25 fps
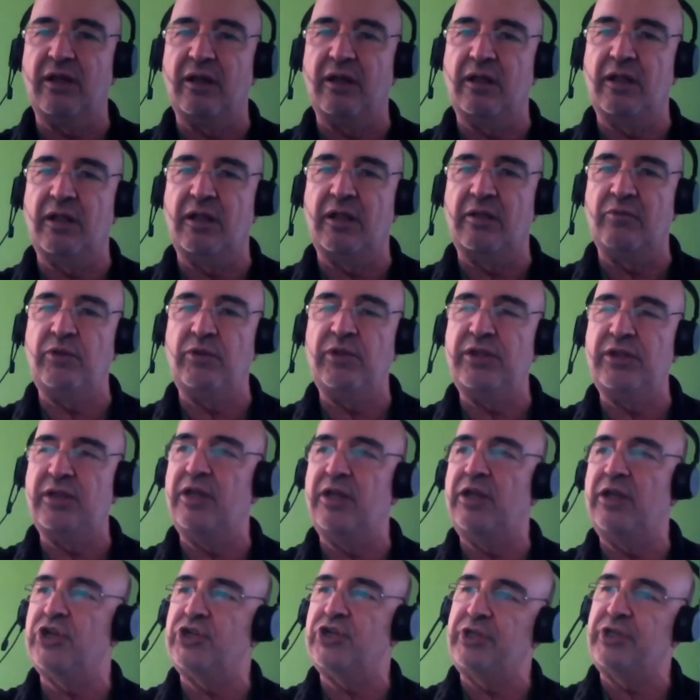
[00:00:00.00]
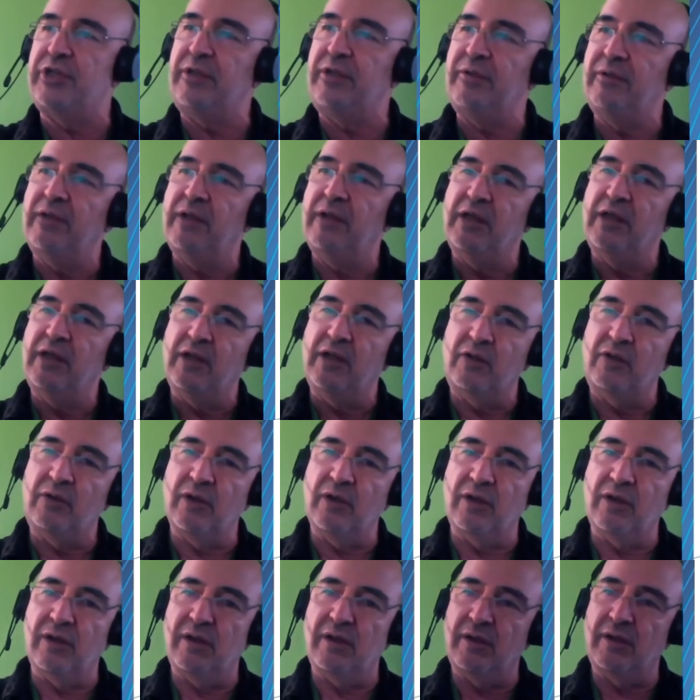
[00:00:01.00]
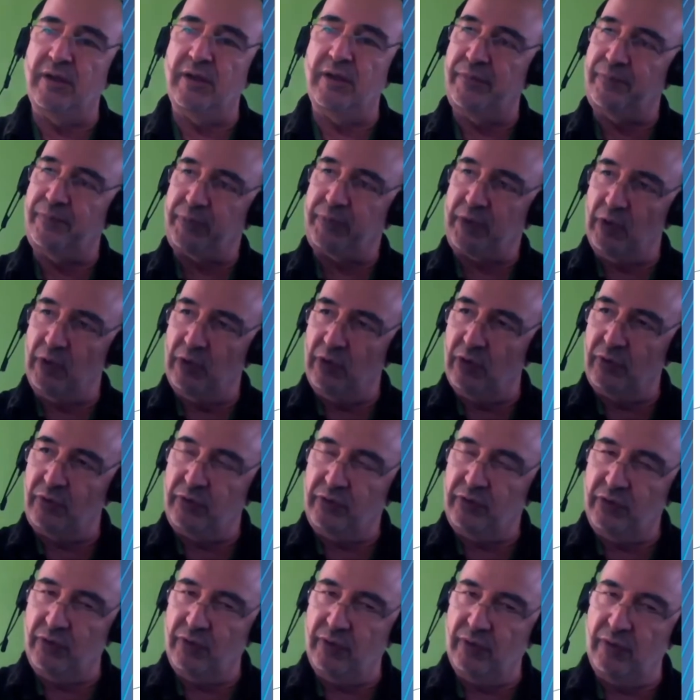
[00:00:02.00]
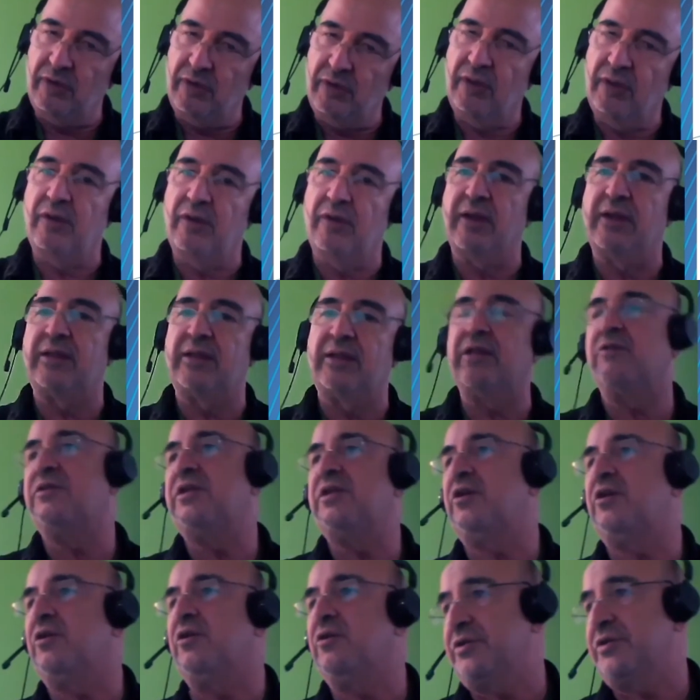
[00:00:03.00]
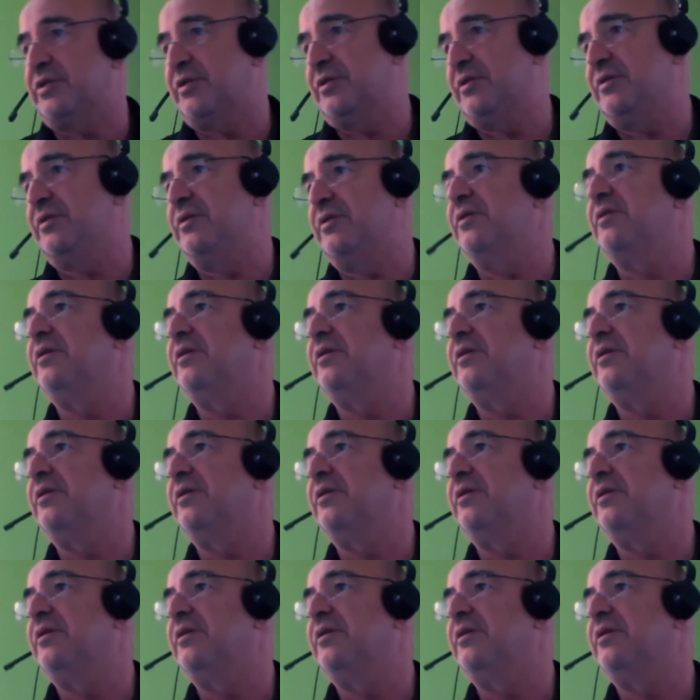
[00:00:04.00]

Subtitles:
and wind energy along the Atlantic coasts.